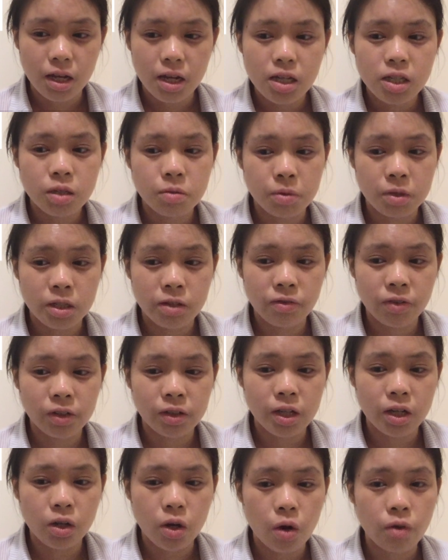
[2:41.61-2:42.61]

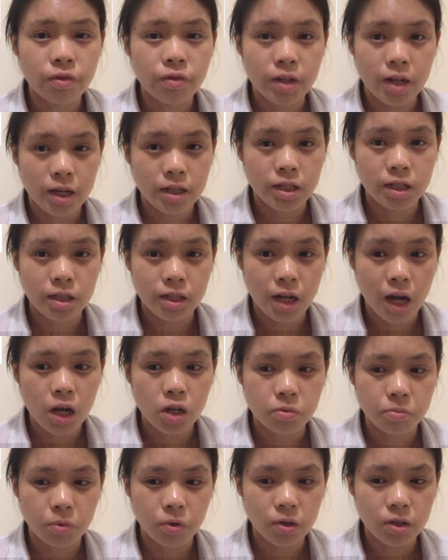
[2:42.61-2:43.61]
specifically COVID-19
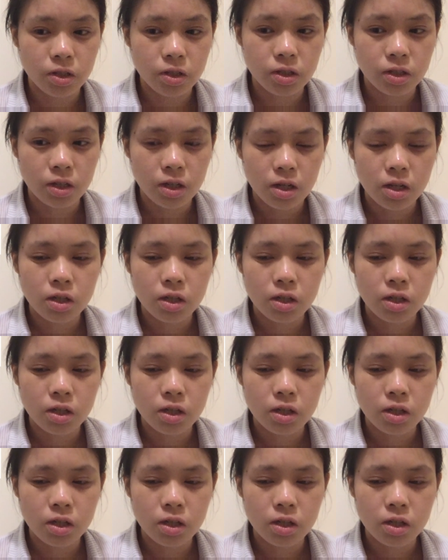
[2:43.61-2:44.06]
dashboards,